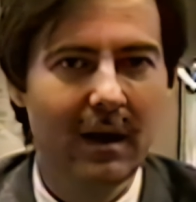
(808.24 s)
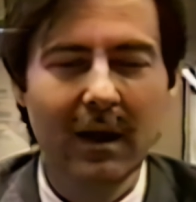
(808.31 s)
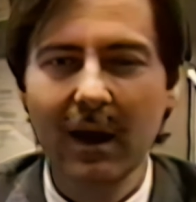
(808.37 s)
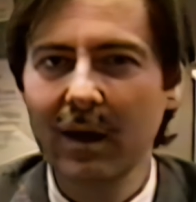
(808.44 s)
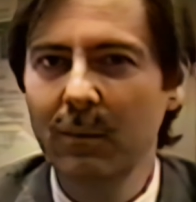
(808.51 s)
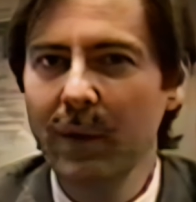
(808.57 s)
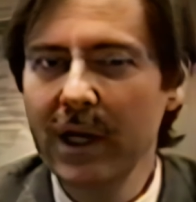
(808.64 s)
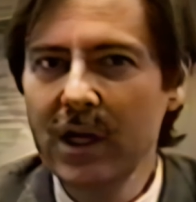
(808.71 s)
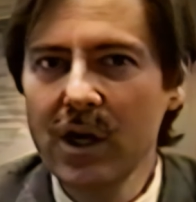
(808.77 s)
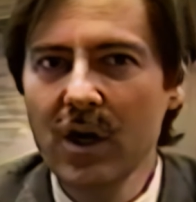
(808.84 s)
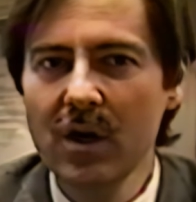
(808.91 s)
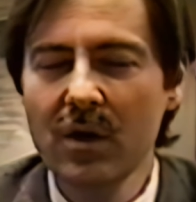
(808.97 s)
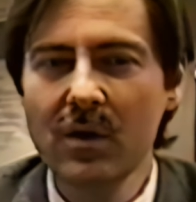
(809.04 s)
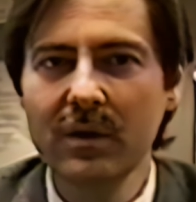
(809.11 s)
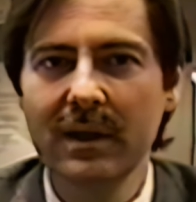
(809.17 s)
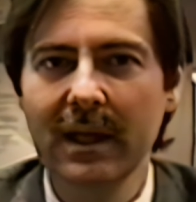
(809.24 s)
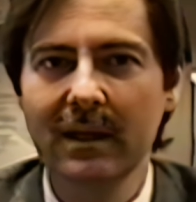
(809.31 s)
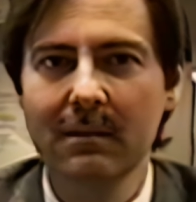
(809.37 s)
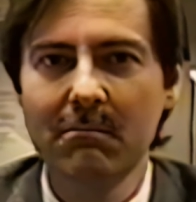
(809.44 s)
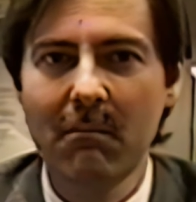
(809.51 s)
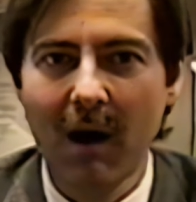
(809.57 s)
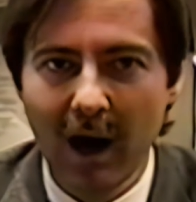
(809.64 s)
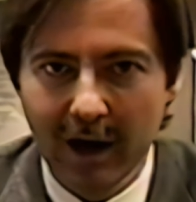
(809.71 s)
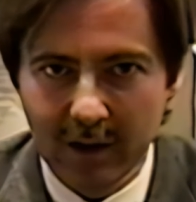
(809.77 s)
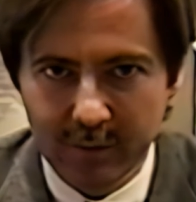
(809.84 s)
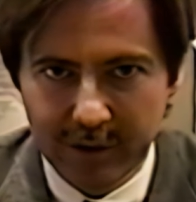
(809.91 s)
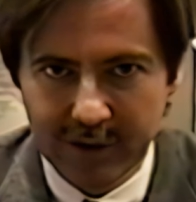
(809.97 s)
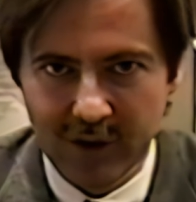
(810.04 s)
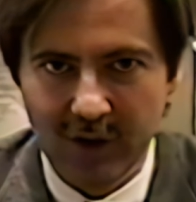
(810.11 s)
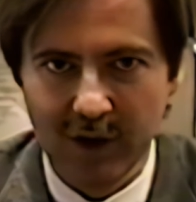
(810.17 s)
And we knew that the market
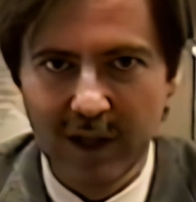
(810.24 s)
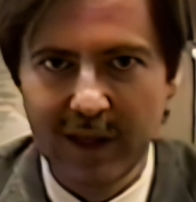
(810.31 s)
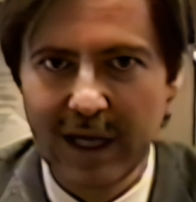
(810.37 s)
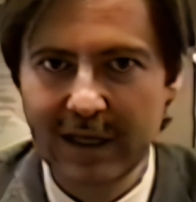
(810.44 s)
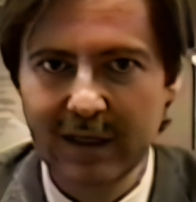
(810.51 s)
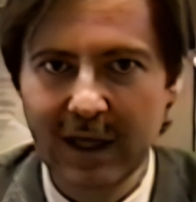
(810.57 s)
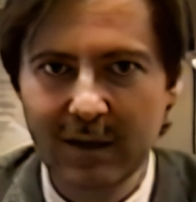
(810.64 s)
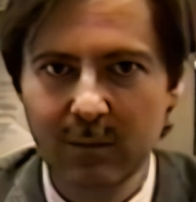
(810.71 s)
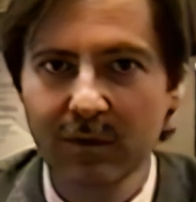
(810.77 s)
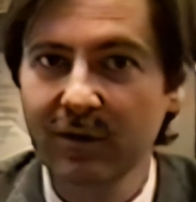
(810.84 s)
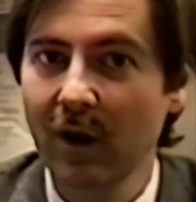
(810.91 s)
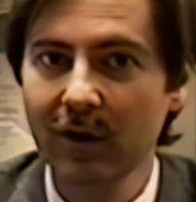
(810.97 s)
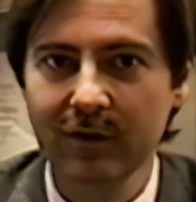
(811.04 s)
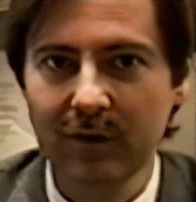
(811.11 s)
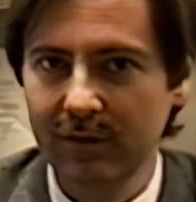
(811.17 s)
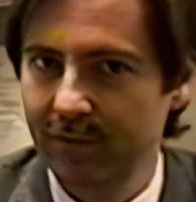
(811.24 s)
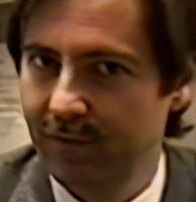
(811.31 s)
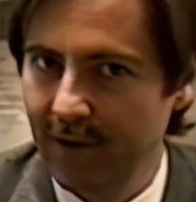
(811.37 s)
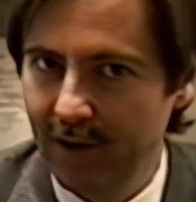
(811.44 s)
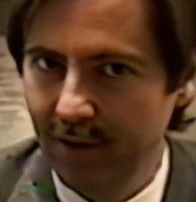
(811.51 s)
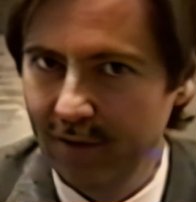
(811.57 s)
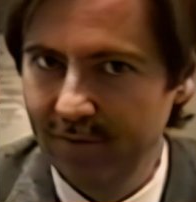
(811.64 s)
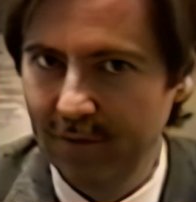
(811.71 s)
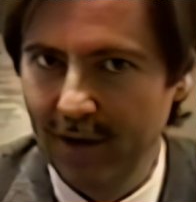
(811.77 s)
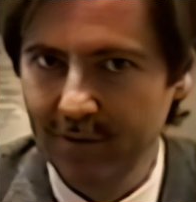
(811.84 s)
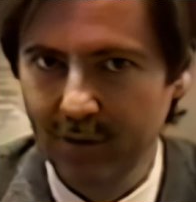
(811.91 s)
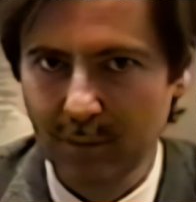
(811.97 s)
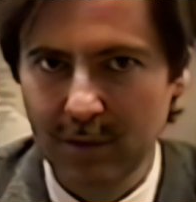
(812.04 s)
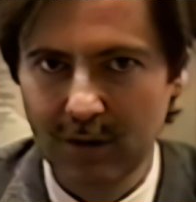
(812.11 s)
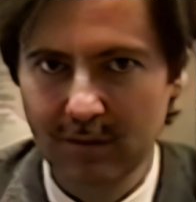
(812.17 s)
return on that date was also very
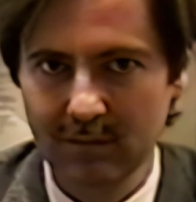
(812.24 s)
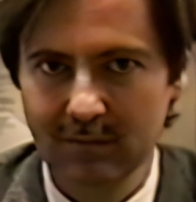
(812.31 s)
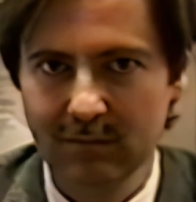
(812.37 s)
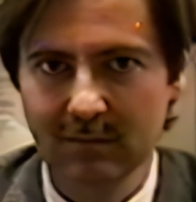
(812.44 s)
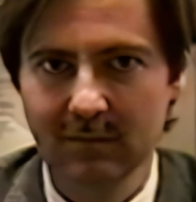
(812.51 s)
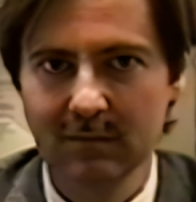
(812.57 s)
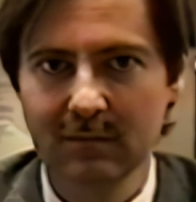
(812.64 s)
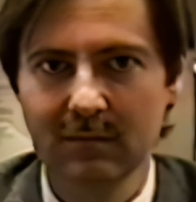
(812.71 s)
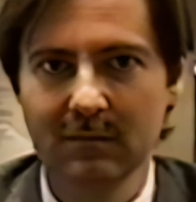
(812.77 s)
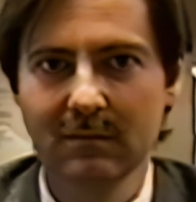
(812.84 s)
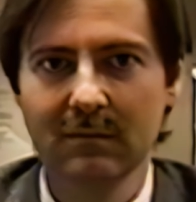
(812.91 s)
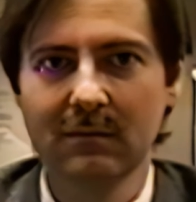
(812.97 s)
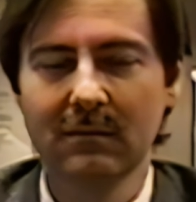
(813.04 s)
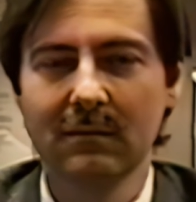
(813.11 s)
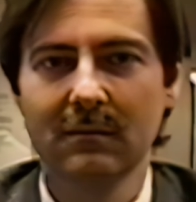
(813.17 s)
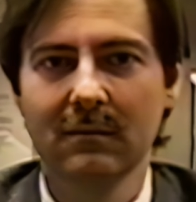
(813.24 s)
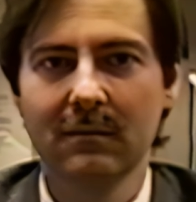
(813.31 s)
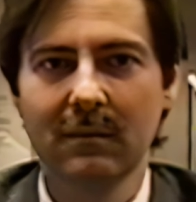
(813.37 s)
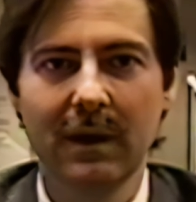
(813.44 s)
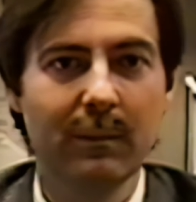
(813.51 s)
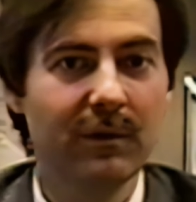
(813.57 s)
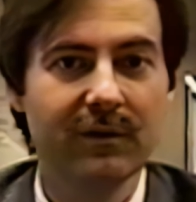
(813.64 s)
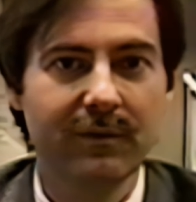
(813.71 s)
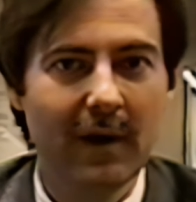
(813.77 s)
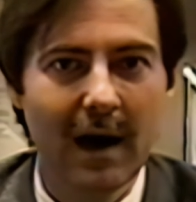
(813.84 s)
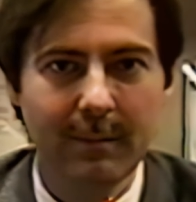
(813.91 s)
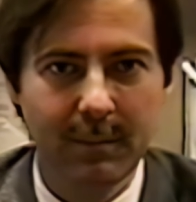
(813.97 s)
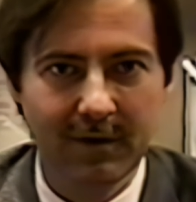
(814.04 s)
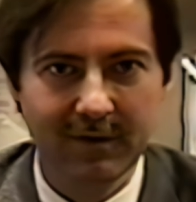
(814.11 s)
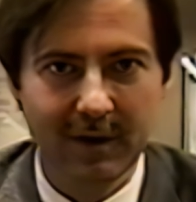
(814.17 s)
favorable. It was
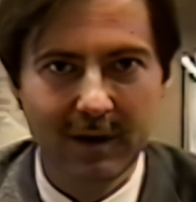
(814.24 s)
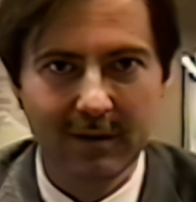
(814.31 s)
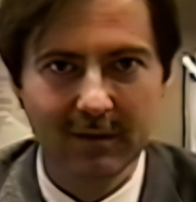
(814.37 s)
5%.